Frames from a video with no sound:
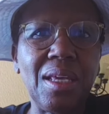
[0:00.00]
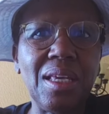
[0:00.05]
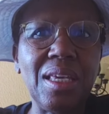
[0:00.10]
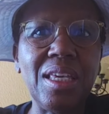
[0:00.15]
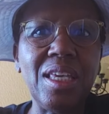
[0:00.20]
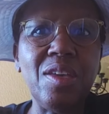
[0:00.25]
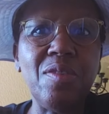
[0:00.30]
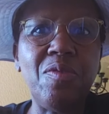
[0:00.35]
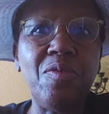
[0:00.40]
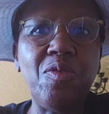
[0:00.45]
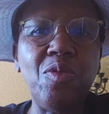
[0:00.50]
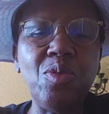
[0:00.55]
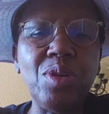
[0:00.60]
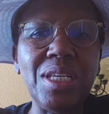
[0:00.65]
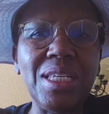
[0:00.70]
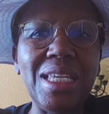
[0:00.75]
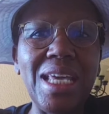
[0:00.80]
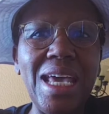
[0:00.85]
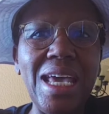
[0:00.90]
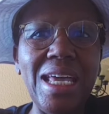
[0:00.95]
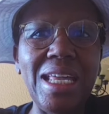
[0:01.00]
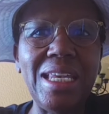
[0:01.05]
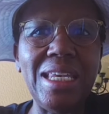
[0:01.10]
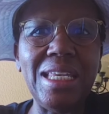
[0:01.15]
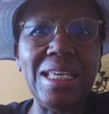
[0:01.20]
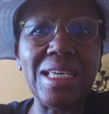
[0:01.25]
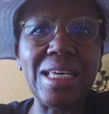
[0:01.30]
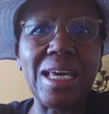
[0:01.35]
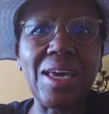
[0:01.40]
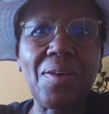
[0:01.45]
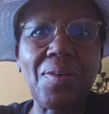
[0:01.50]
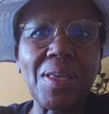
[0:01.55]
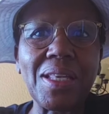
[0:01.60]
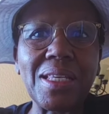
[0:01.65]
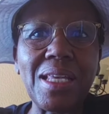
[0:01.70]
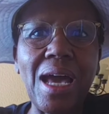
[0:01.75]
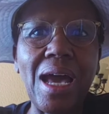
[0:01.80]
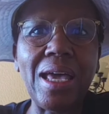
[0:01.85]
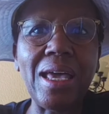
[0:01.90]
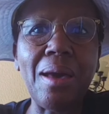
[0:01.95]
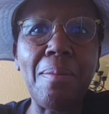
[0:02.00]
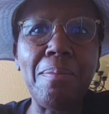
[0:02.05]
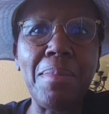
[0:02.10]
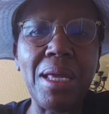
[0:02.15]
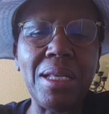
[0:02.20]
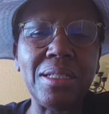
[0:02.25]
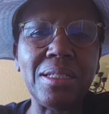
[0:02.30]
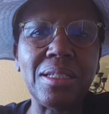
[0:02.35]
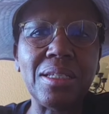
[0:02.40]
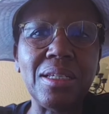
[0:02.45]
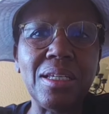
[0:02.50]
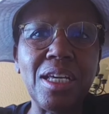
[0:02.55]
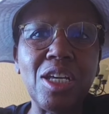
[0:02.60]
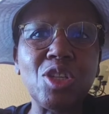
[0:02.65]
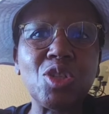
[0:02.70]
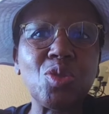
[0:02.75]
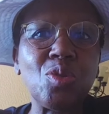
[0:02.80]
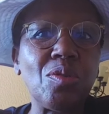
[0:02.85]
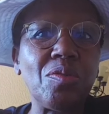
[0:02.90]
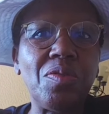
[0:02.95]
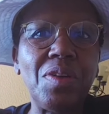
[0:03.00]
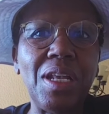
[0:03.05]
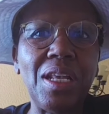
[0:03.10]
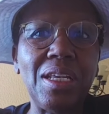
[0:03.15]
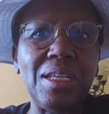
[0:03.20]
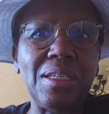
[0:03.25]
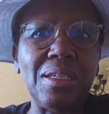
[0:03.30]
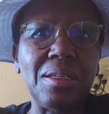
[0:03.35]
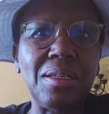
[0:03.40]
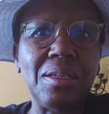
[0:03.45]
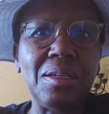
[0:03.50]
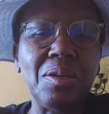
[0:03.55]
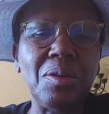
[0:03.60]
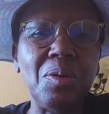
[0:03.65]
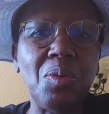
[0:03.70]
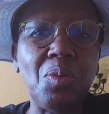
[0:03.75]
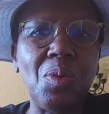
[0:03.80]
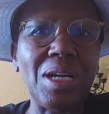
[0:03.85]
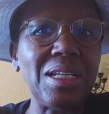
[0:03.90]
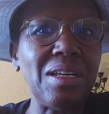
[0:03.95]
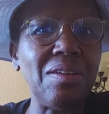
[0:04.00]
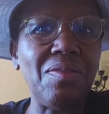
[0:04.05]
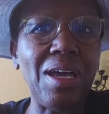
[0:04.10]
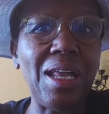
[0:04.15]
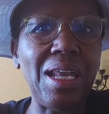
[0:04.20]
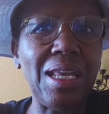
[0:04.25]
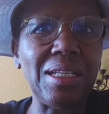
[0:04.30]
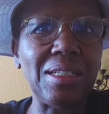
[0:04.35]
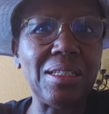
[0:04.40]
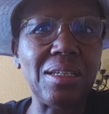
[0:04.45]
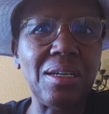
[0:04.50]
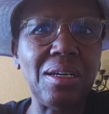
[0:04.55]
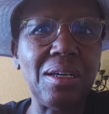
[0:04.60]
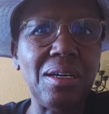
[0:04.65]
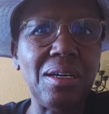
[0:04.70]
Ngifunde ninge retirement a Stokvelin. What have I learned?